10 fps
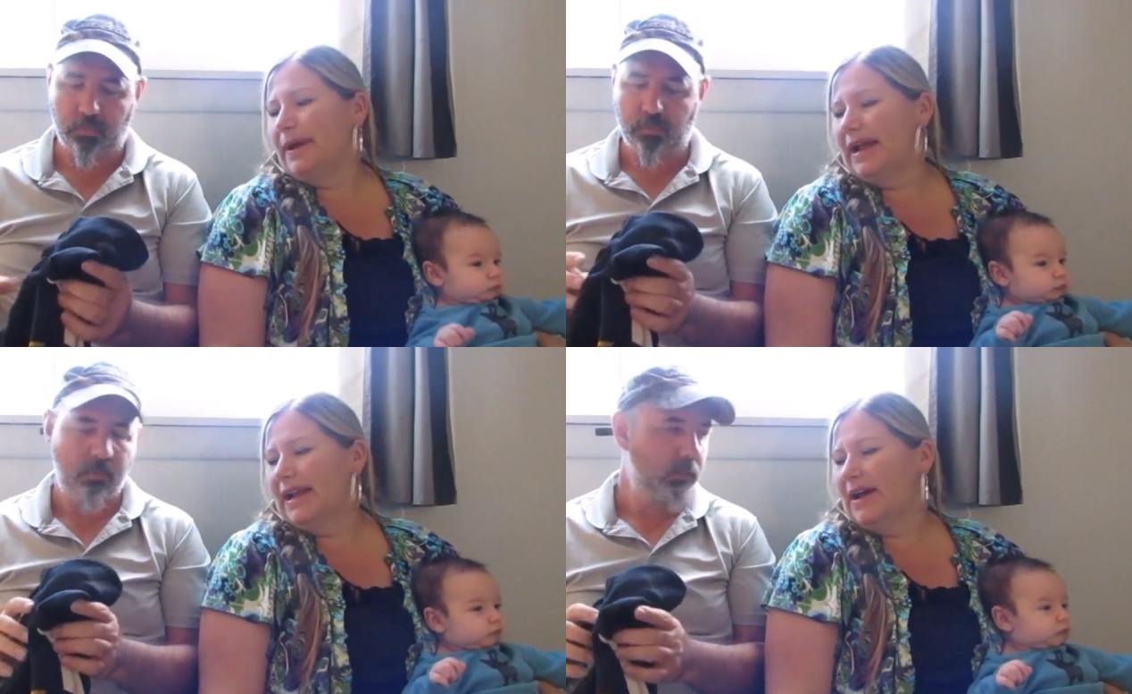
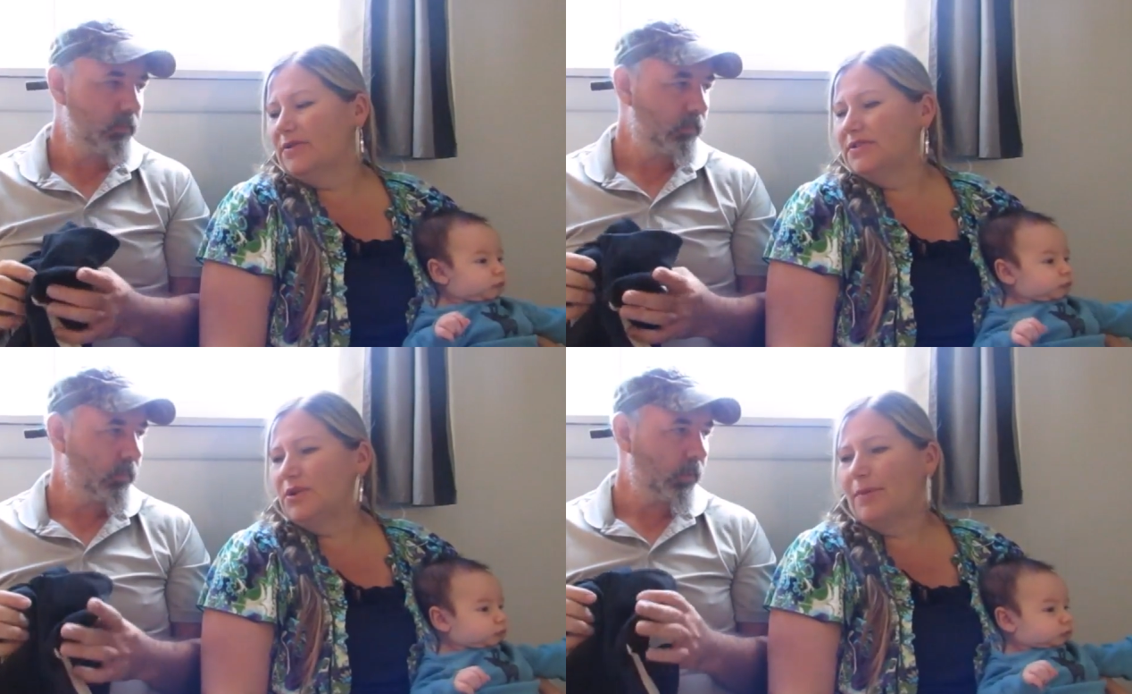Speaker 1: buy it now
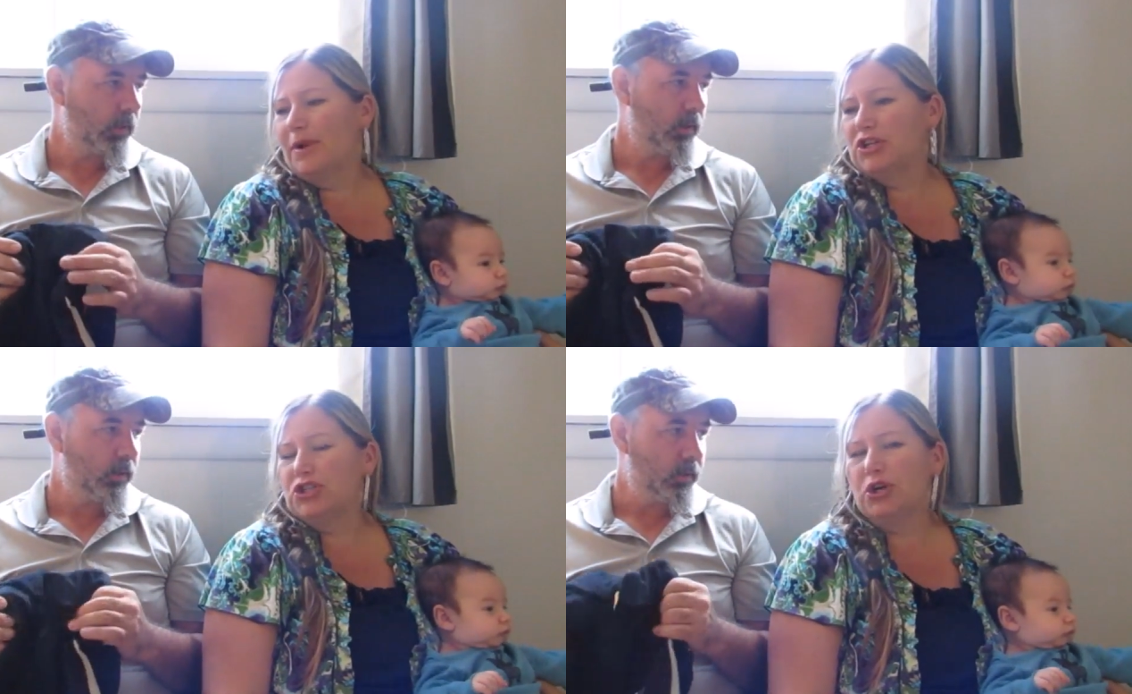so i'm
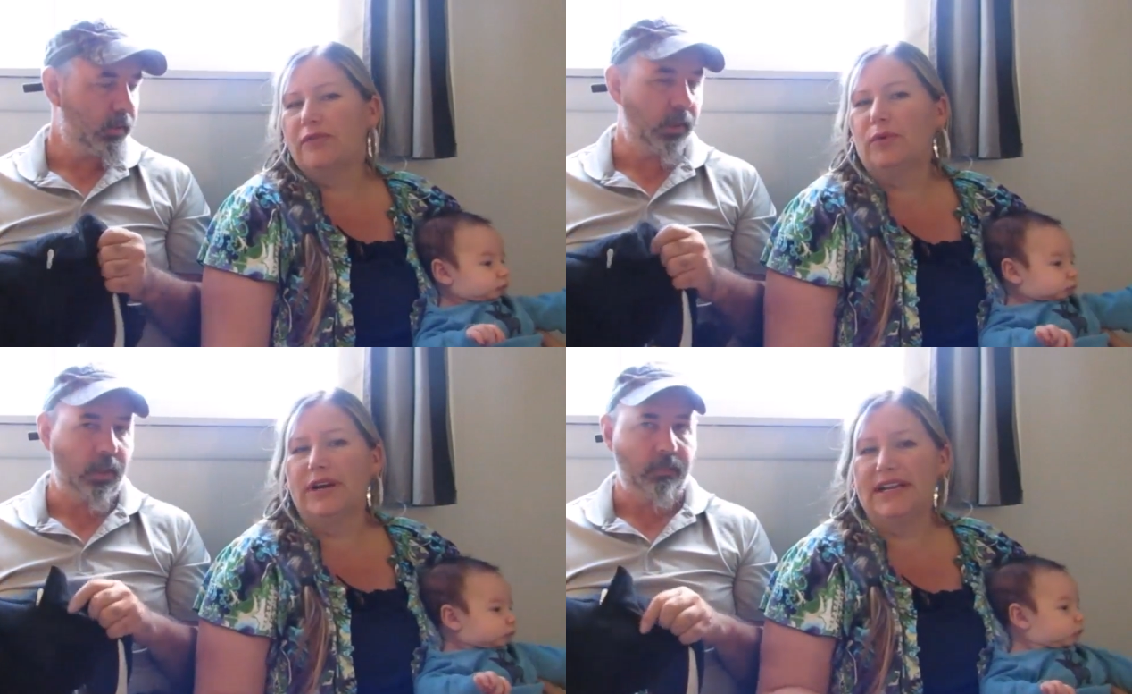not sure if
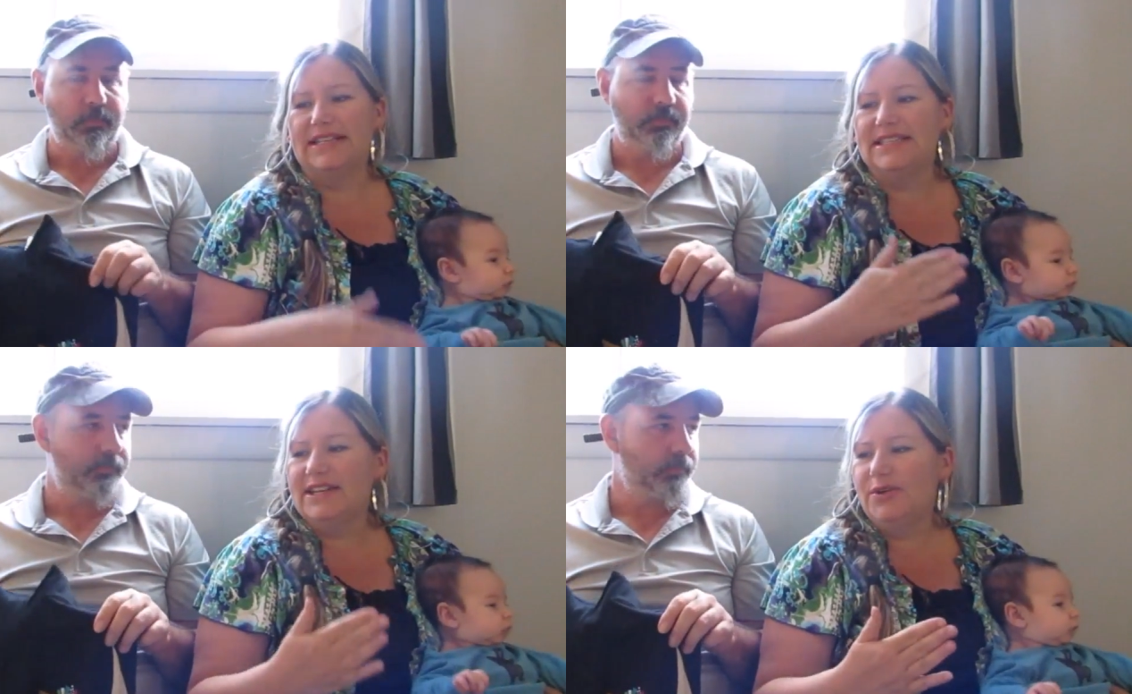we're going to
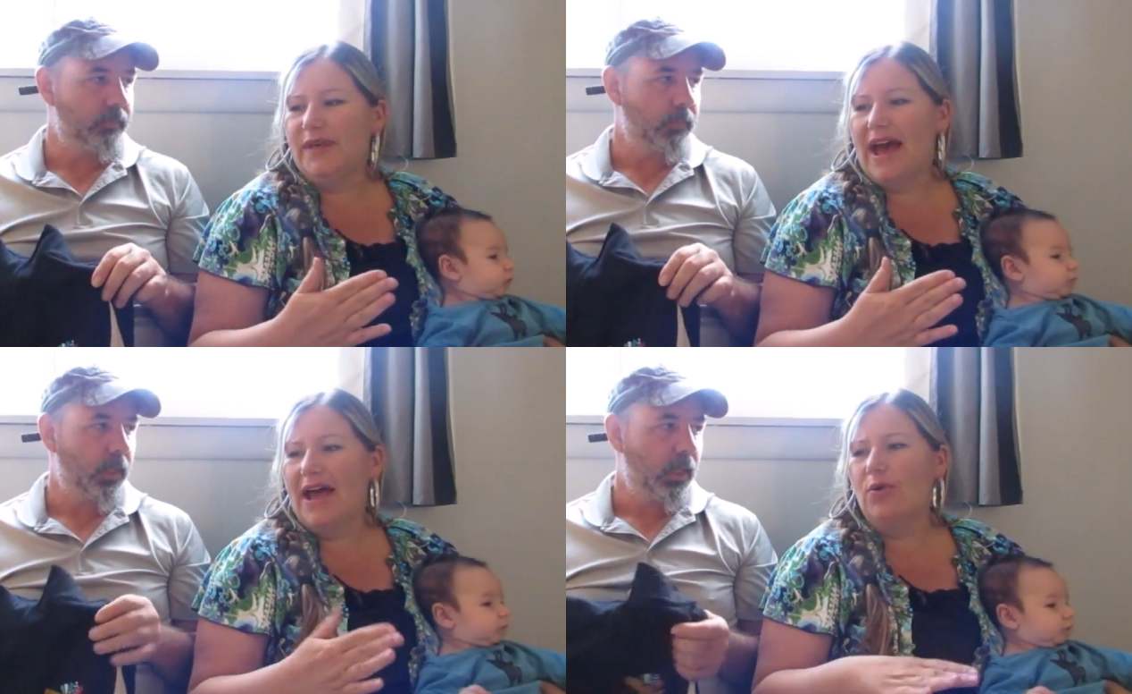continue
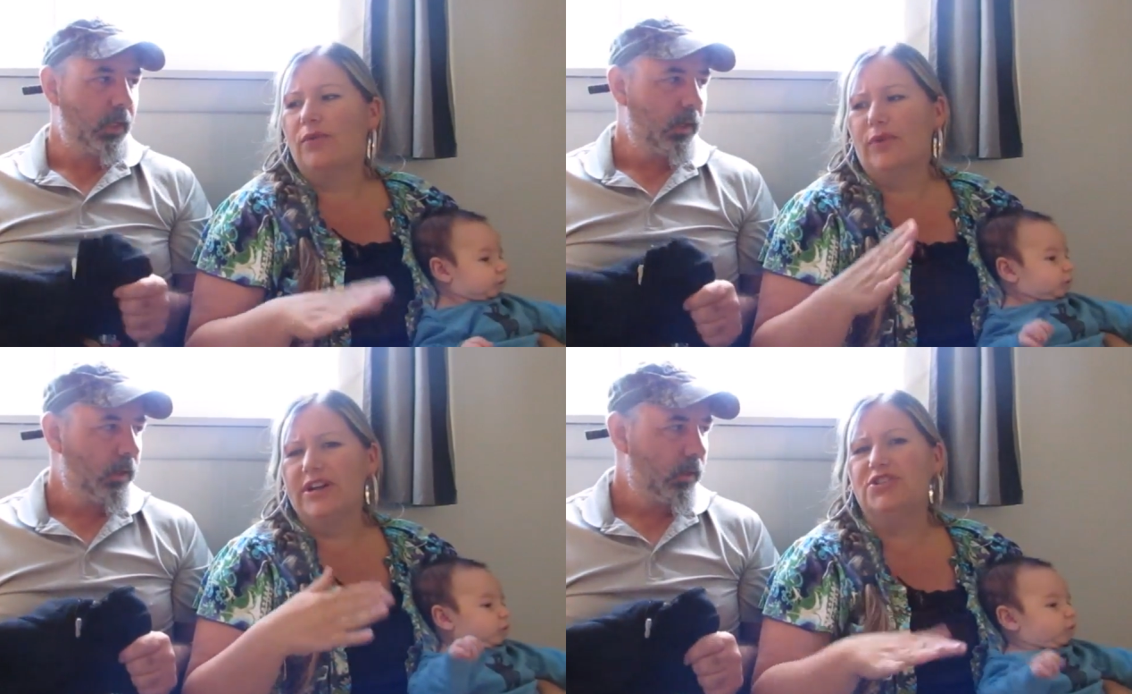that or if
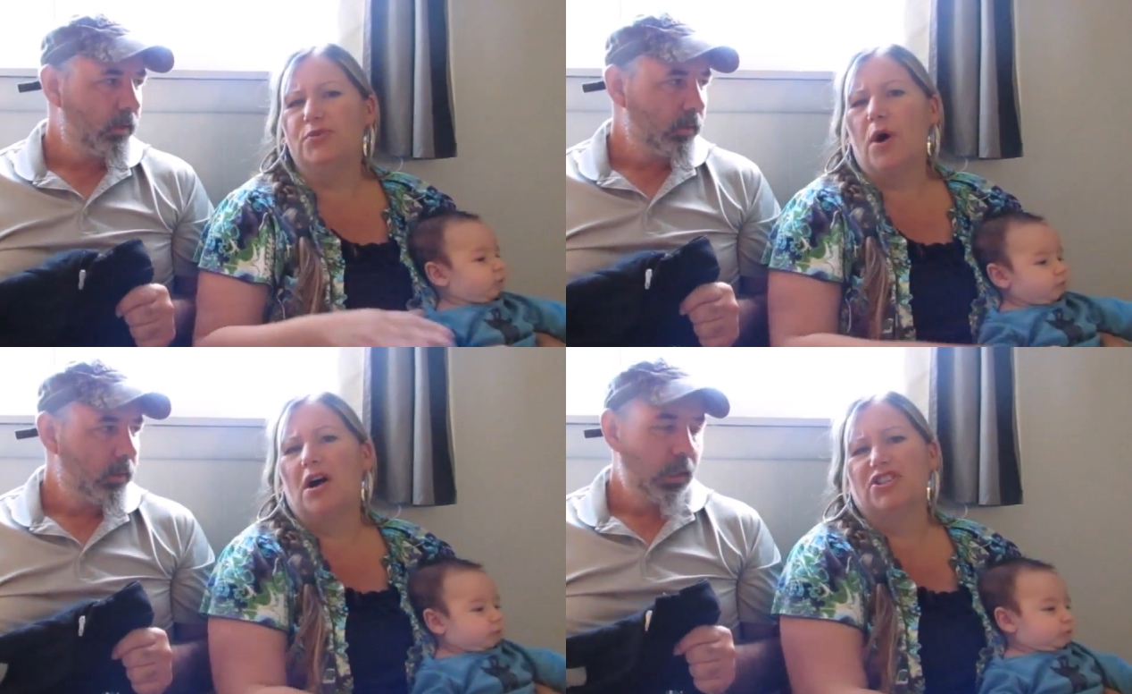we're going to do
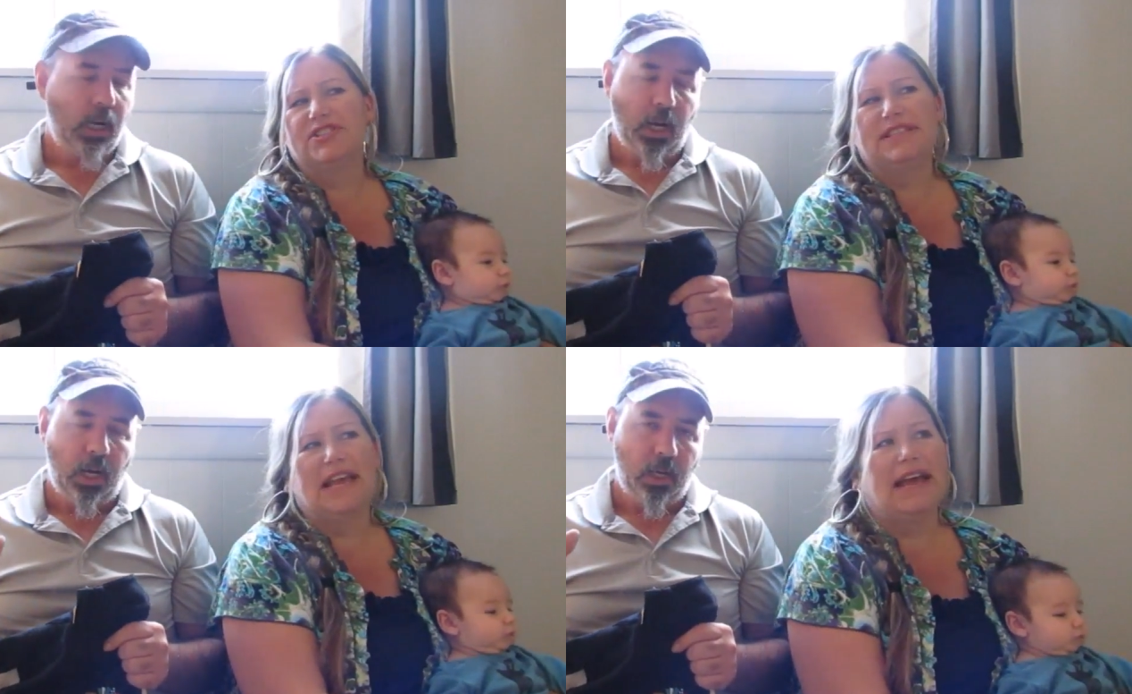auctions
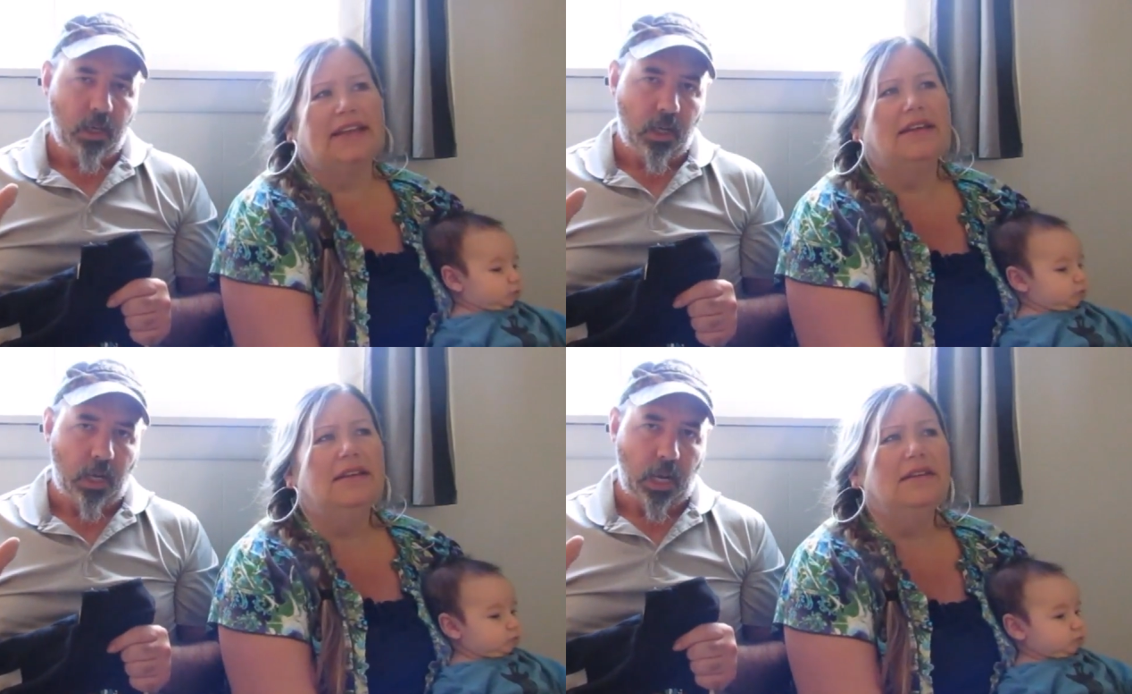again